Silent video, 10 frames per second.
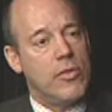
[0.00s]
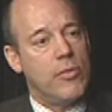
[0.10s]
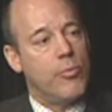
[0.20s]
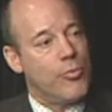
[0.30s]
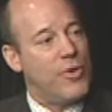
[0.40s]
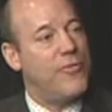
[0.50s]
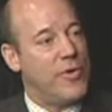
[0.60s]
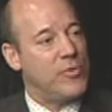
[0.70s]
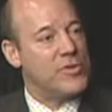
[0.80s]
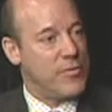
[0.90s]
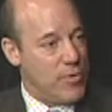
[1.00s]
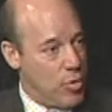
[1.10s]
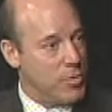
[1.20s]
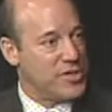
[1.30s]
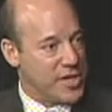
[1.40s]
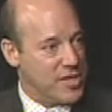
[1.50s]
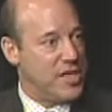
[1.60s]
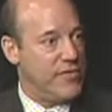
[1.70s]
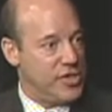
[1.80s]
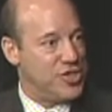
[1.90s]
the briefing was almost like a
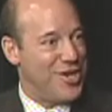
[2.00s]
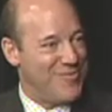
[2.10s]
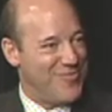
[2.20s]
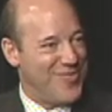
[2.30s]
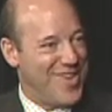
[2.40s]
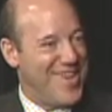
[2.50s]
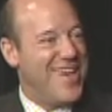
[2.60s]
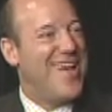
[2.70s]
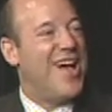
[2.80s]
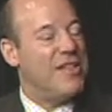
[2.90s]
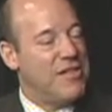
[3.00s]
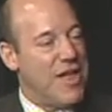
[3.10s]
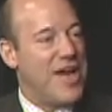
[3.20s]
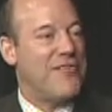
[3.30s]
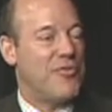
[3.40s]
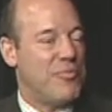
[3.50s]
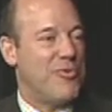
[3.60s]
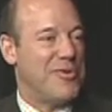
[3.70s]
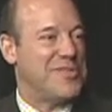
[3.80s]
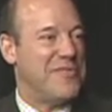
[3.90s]
TV show. A lot of
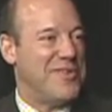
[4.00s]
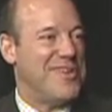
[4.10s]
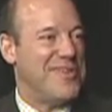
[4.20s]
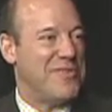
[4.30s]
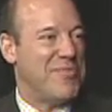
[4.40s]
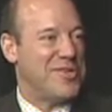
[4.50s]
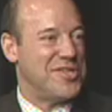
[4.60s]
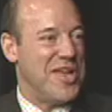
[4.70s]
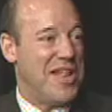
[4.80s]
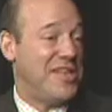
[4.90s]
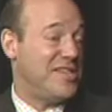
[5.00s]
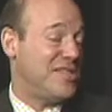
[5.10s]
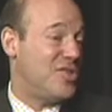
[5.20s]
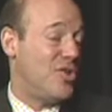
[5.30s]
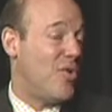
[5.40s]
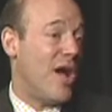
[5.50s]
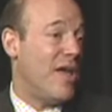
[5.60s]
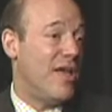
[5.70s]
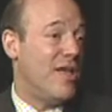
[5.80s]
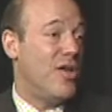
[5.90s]
reporters have very different personalities, and so do I.
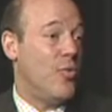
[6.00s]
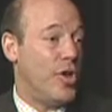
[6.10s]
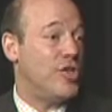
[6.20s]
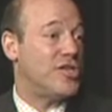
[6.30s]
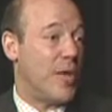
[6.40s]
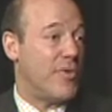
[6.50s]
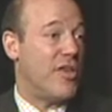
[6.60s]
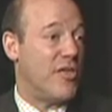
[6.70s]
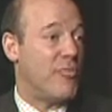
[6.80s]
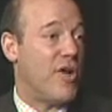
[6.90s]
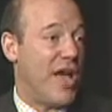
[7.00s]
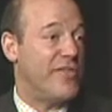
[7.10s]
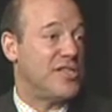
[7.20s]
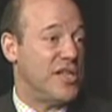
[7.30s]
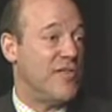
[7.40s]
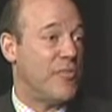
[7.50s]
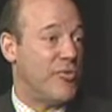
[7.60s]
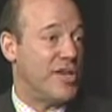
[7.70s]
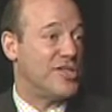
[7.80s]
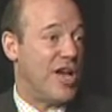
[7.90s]
When you stepped into the privacy of the
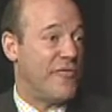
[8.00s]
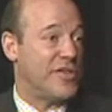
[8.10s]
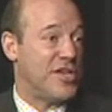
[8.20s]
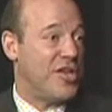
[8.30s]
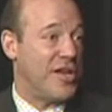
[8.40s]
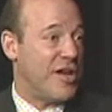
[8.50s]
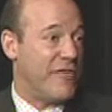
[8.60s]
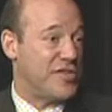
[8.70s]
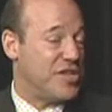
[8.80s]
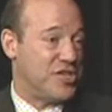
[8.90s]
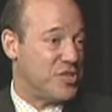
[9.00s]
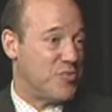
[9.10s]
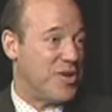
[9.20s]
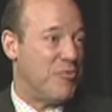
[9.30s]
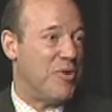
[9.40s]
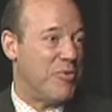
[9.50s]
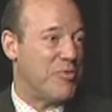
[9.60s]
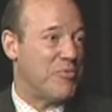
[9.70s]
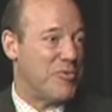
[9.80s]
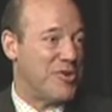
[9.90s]
press office and you had conversations one-on-one with
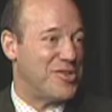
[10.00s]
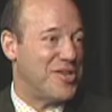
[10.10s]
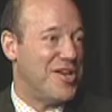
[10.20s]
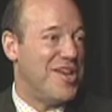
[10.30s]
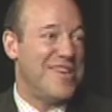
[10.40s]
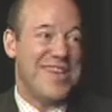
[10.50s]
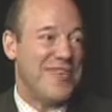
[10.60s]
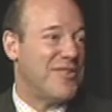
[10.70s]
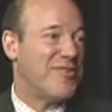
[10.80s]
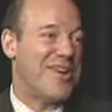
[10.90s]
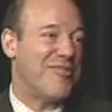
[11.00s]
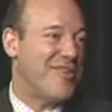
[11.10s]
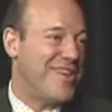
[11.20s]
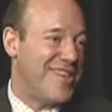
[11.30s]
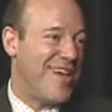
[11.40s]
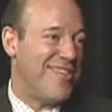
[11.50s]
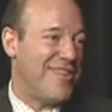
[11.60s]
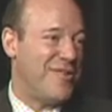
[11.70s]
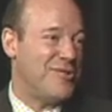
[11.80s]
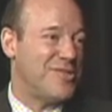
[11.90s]
reporters. David Gregory, now
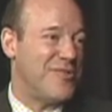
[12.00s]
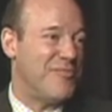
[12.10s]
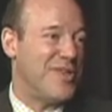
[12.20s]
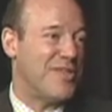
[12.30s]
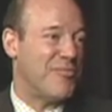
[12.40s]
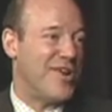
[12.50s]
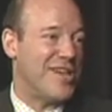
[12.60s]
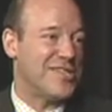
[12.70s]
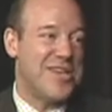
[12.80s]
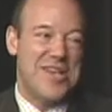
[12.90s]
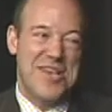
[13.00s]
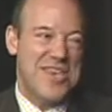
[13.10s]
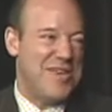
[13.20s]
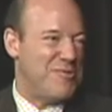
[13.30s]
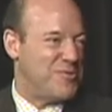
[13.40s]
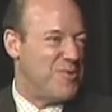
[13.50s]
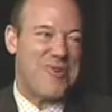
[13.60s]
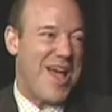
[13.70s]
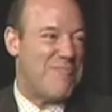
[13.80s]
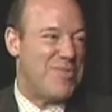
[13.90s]
the host of Meet the Press, he was one
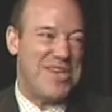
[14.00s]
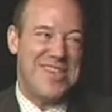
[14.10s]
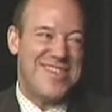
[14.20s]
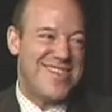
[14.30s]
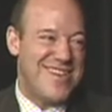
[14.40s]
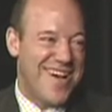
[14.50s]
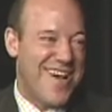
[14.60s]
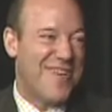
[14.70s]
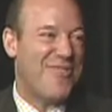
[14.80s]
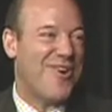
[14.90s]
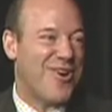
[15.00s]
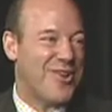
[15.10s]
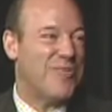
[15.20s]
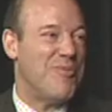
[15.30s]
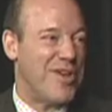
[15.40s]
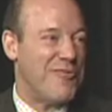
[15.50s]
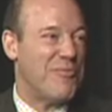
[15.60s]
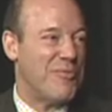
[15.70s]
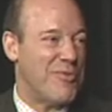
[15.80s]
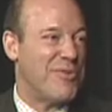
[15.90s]
scrappy, tough, argumentative
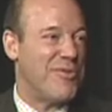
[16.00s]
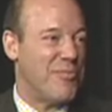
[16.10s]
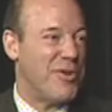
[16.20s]
reporter in the